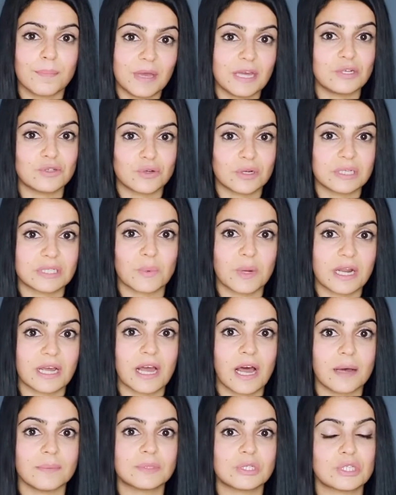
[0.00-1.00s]
Pinterest when
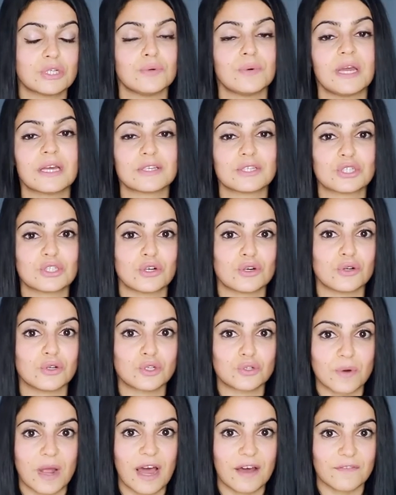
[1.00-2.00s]
it comes to
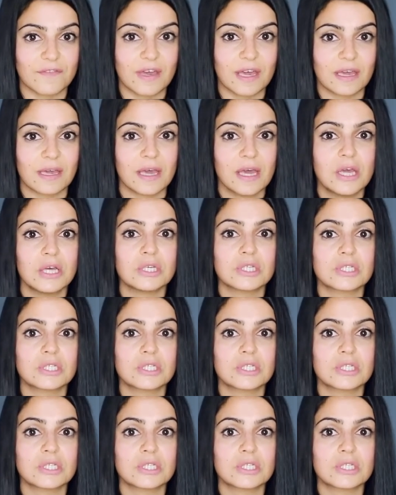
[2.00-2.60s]
external traffic.